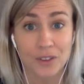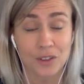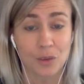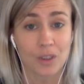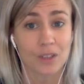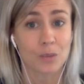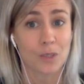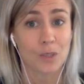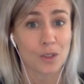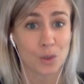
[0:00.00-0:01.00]
stories
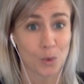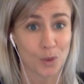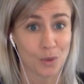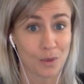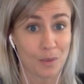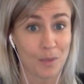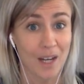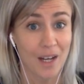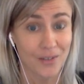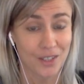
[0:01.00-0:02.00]
when you talk to them
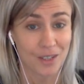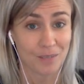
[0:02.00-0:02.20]
after.